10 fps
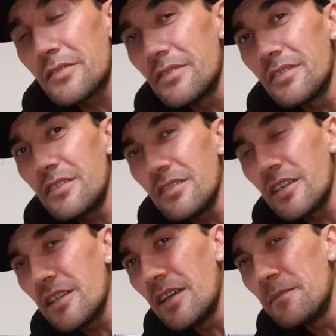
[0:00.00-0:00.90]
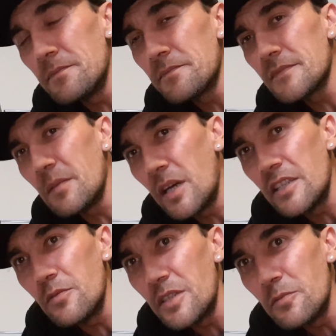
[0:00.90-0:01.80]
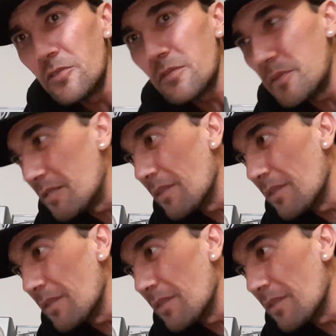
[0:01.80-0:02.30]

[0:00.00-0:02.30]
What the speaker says: the money we would have been